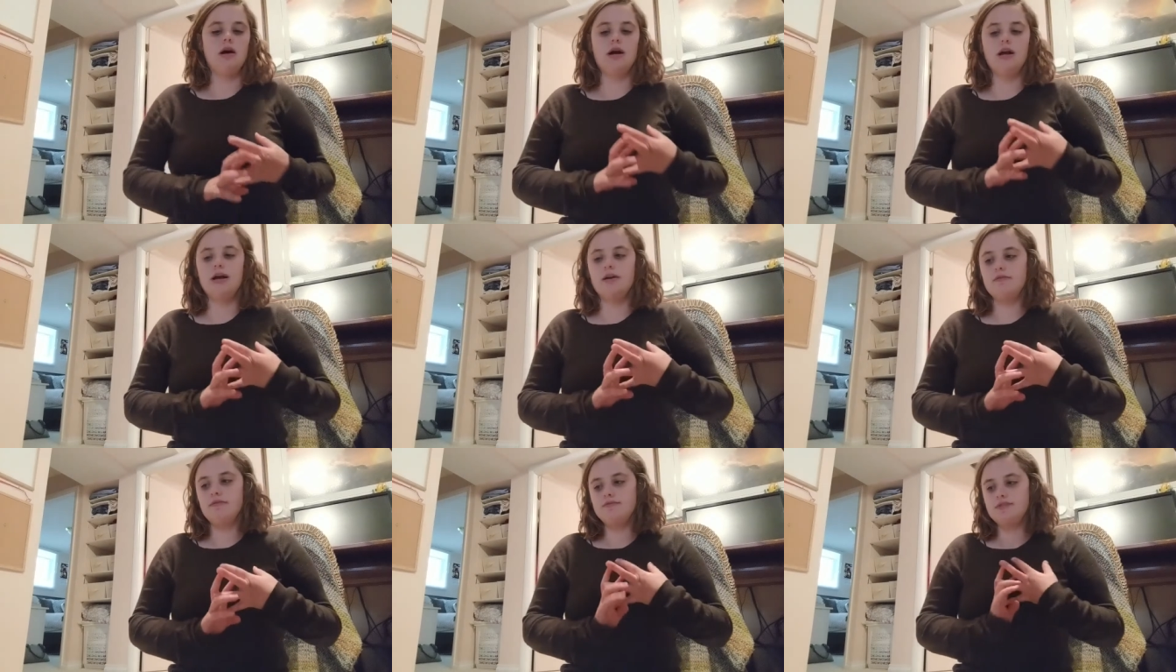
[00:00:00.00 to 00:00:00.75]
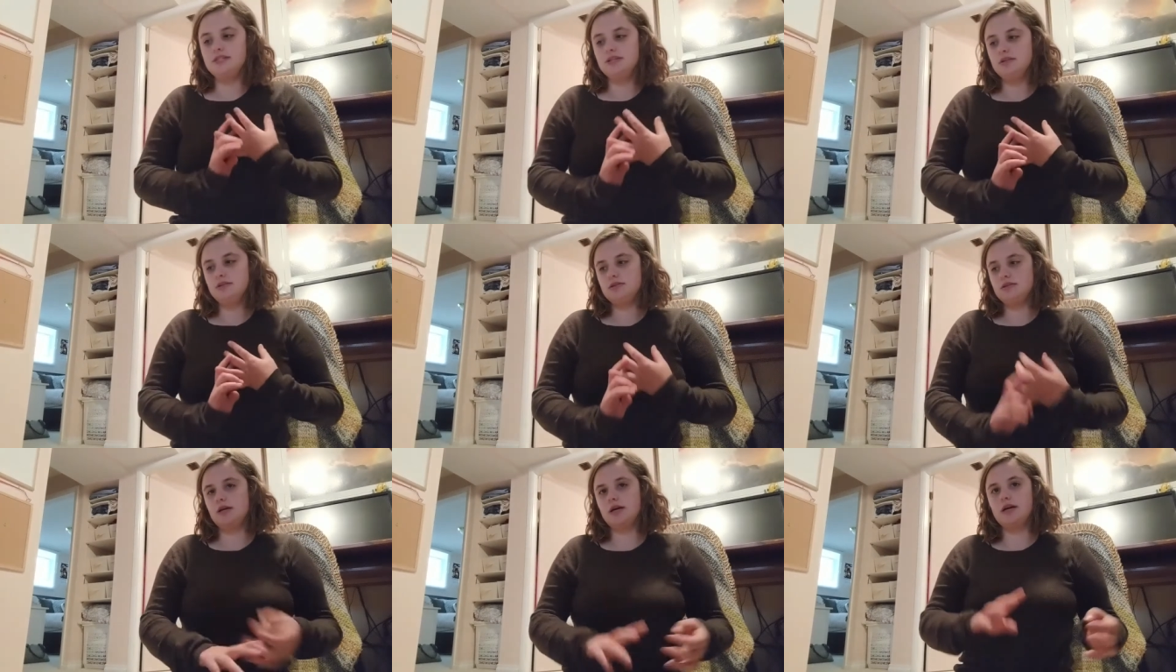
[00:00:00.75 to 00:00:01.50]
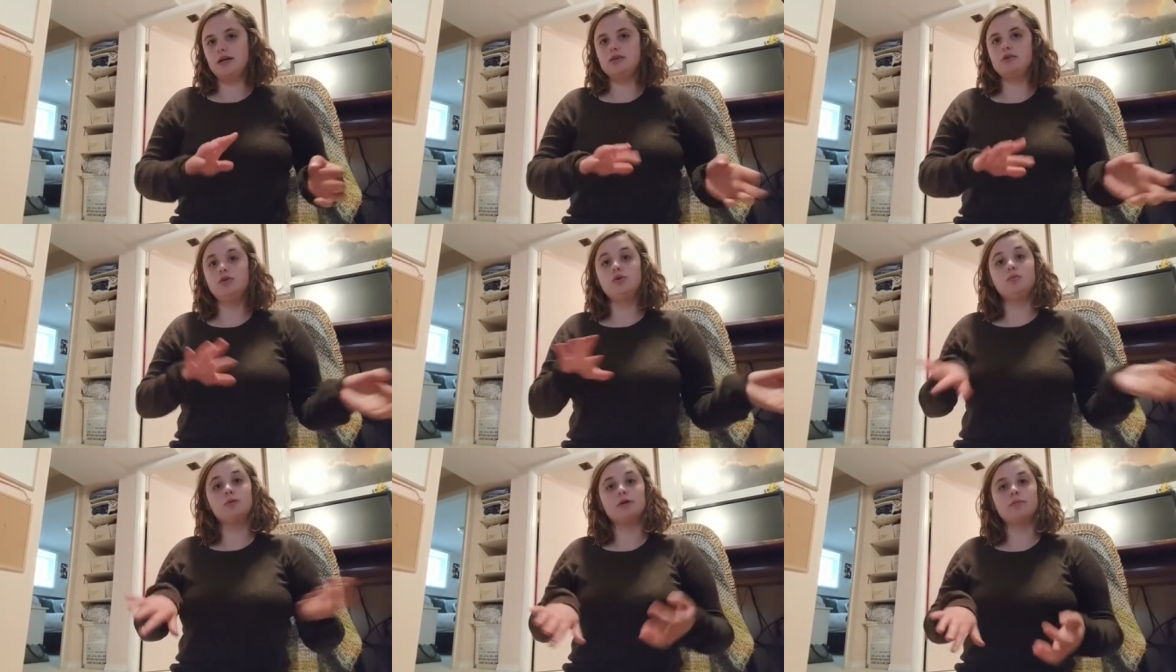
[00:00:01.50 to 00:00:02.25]
I have since dyed
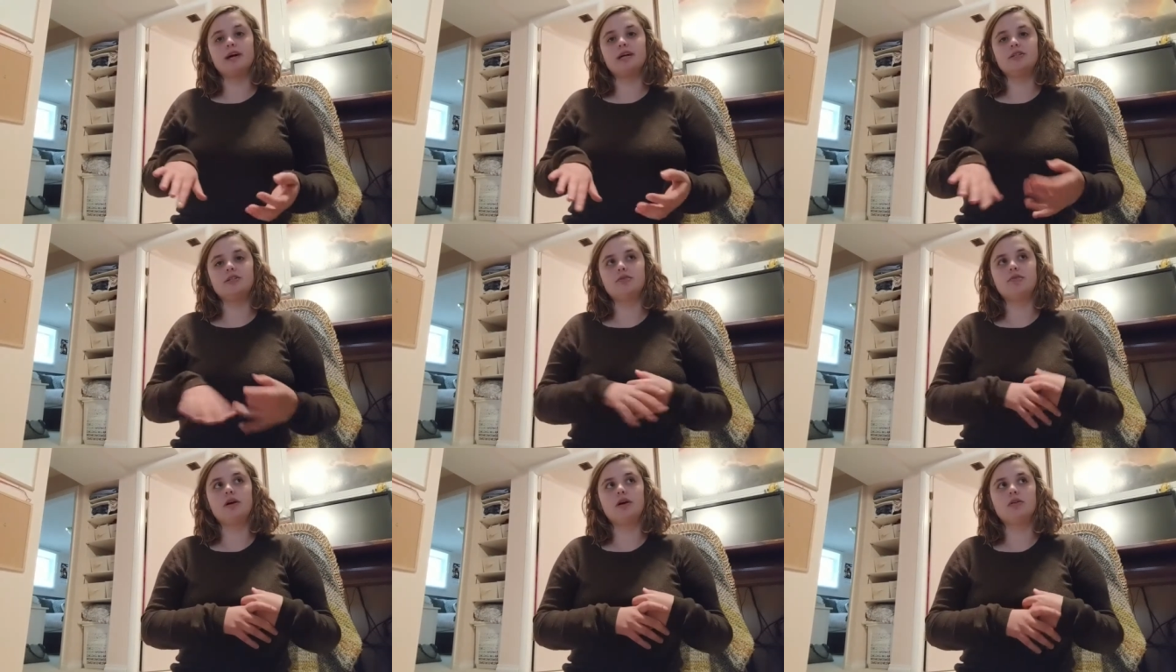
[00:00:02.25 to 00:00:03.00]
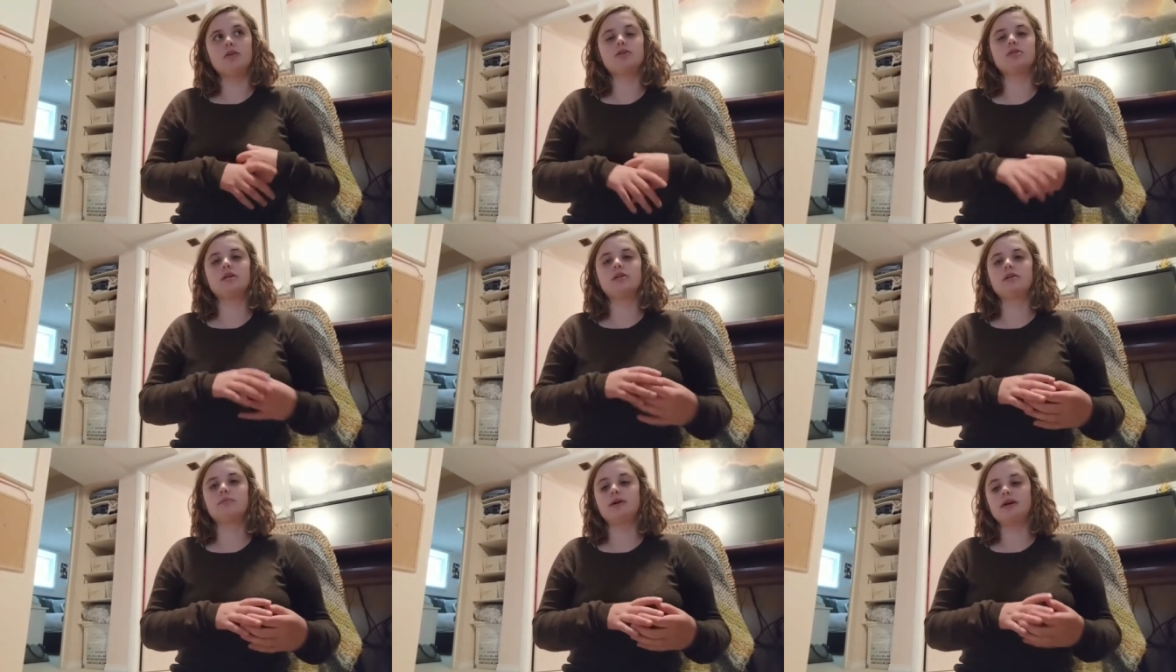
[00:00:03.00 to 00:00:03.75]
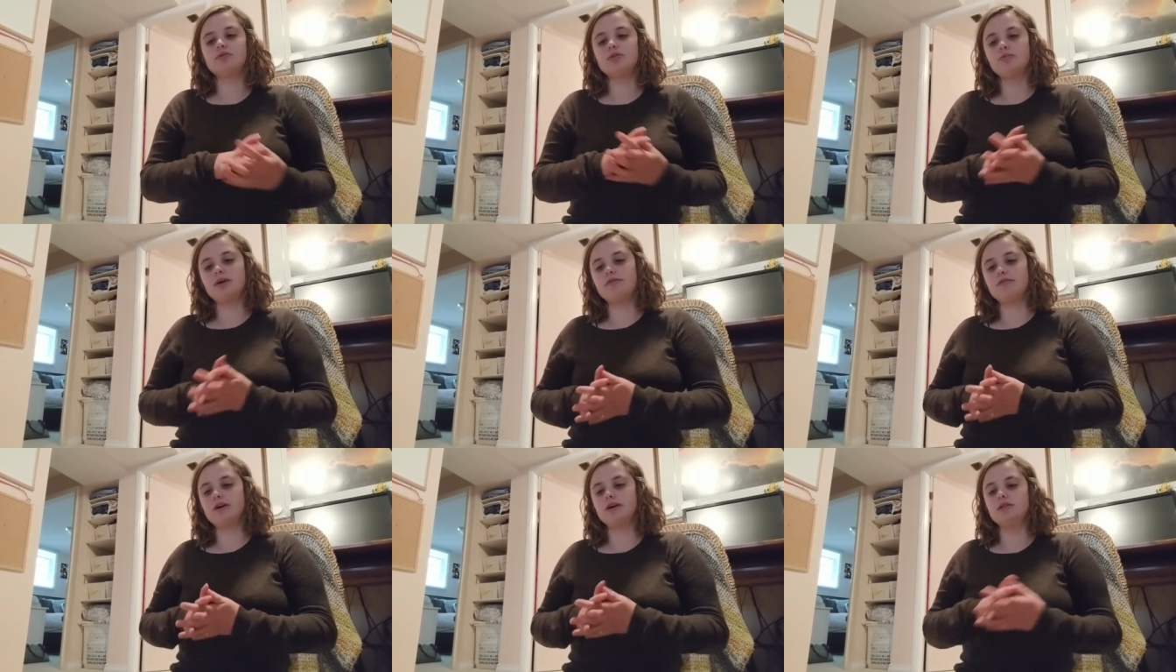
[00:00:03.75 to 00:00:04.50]
2 more batches of colors. I did a batch with my
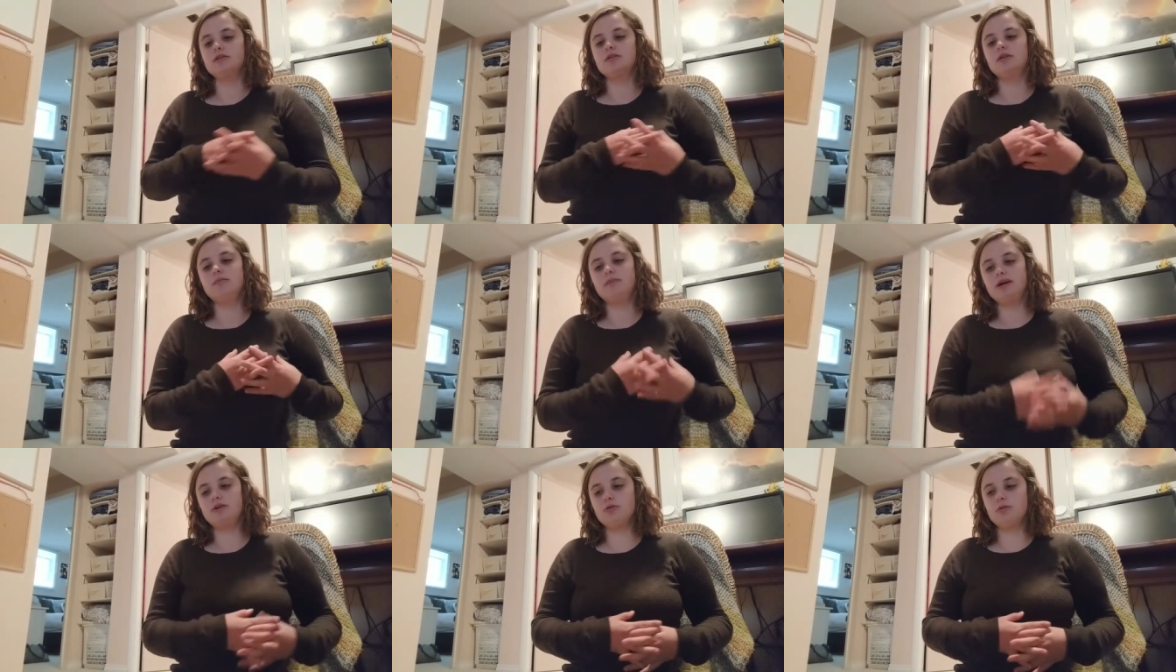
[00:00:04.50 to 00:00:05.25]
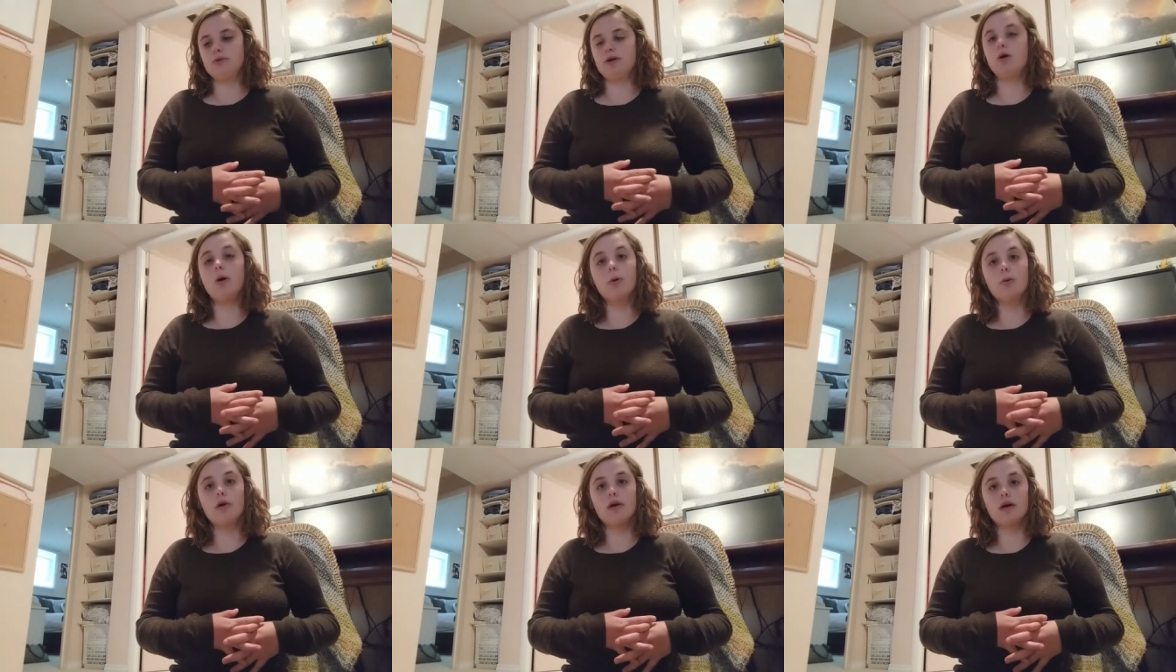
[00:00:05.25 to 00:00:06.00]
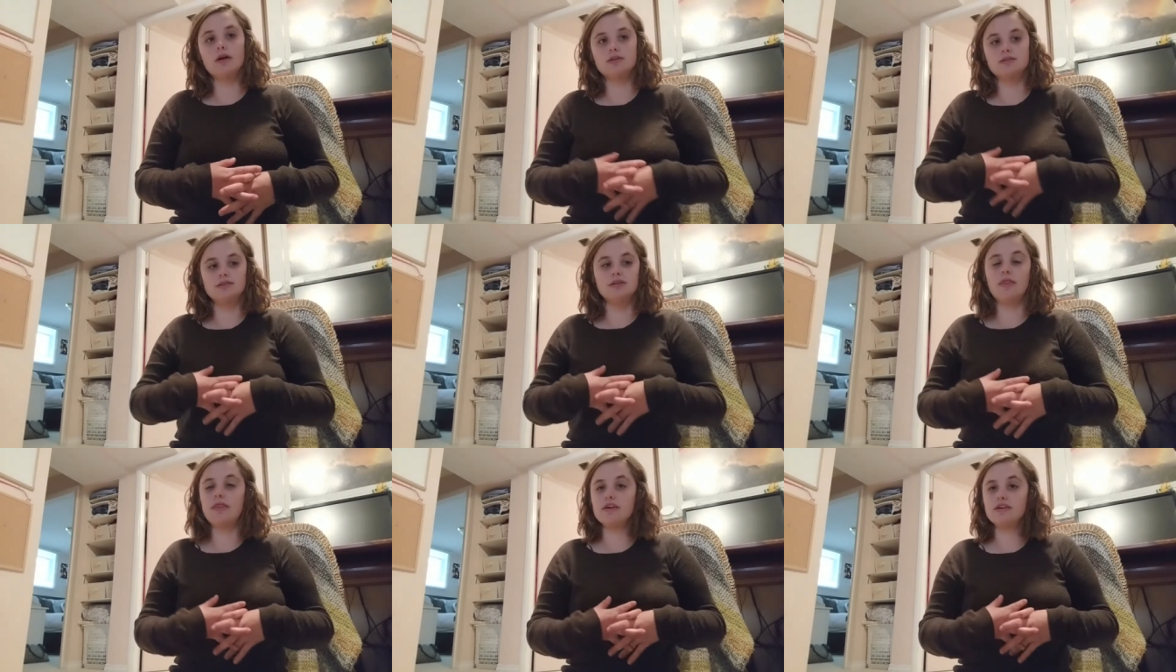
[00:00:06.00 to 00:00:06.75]
friends and a batch on my own and
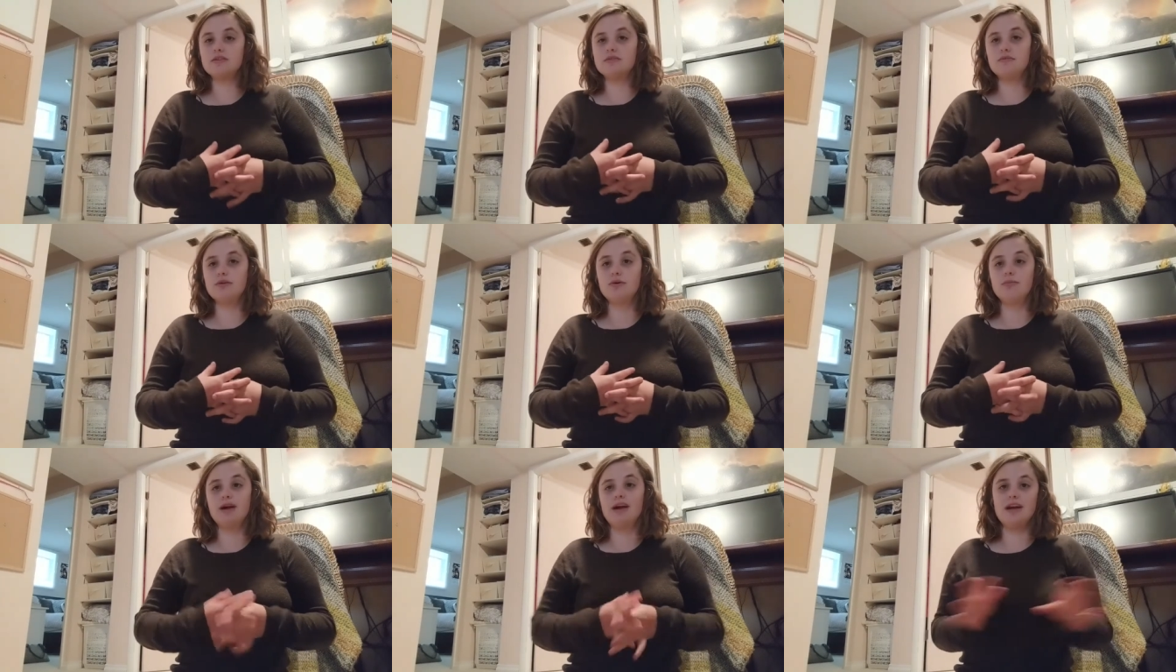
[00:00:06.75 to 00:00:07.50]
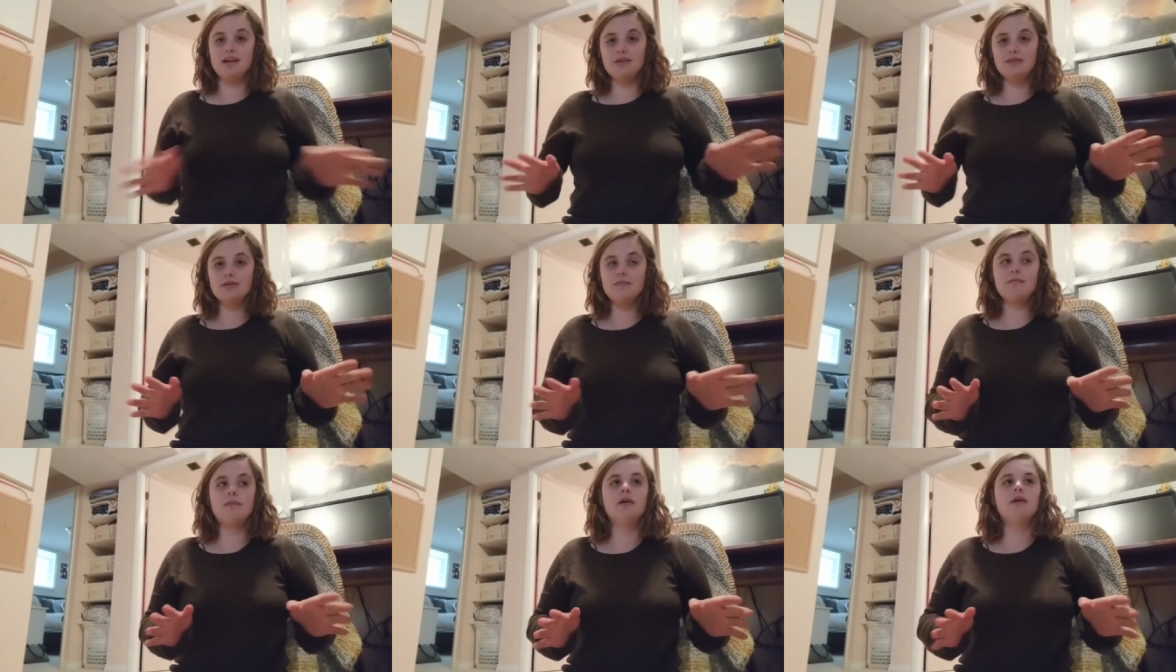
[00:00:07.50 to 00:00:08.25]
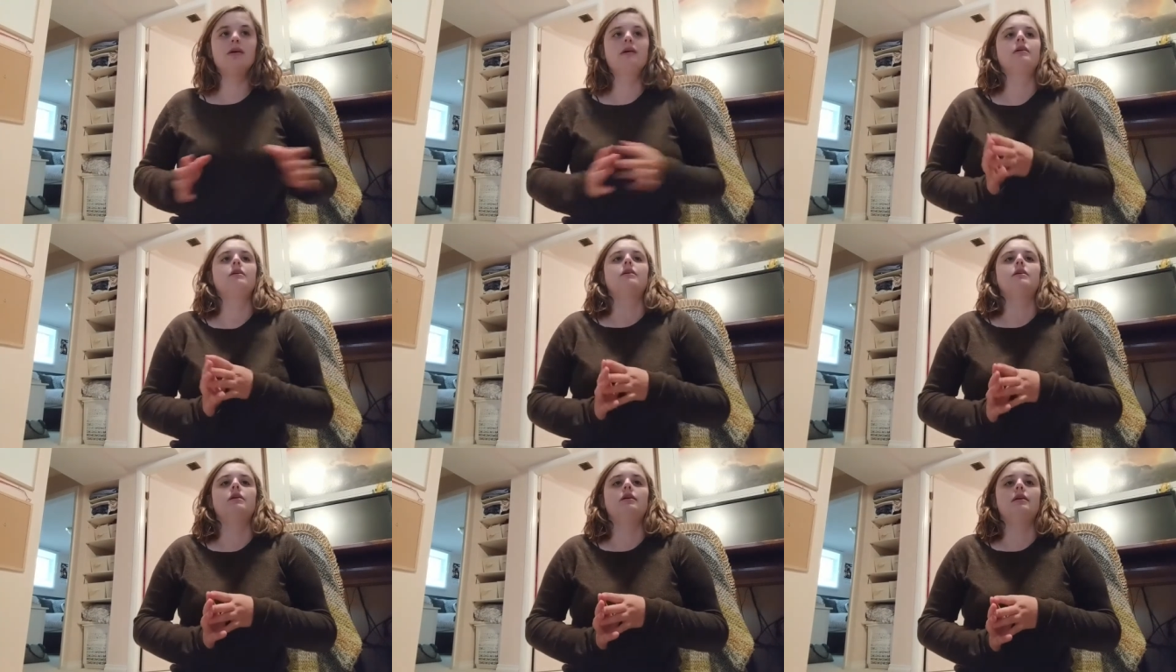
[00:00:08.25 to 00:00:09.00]
didn't think to film any of it.
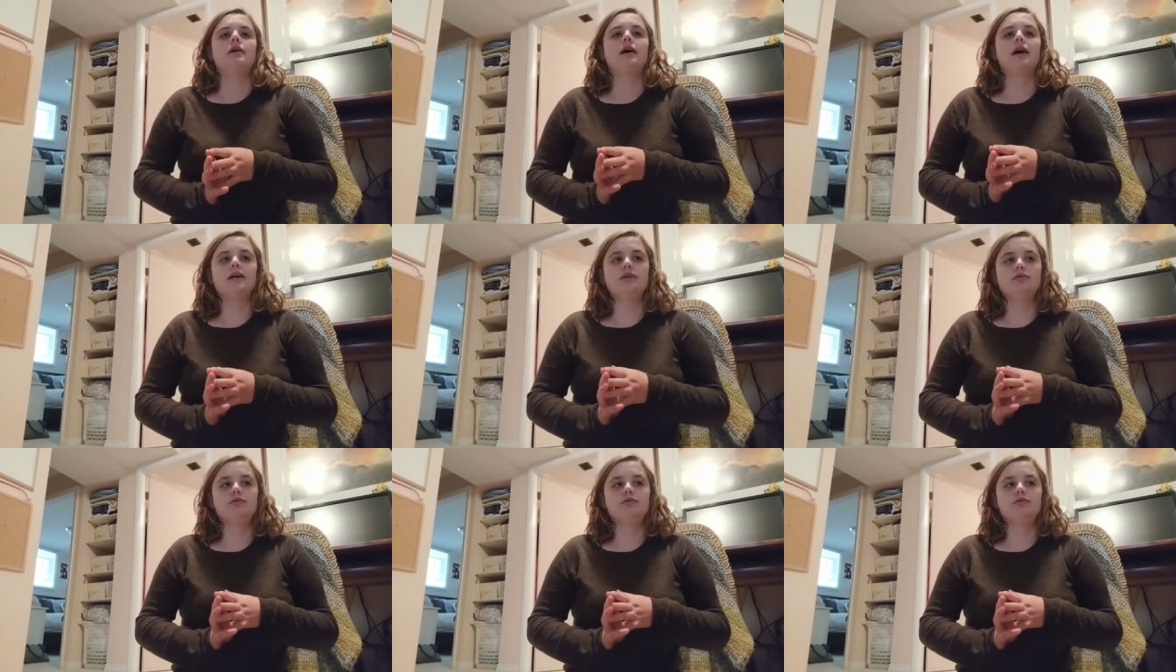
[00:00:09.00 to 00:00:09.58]
I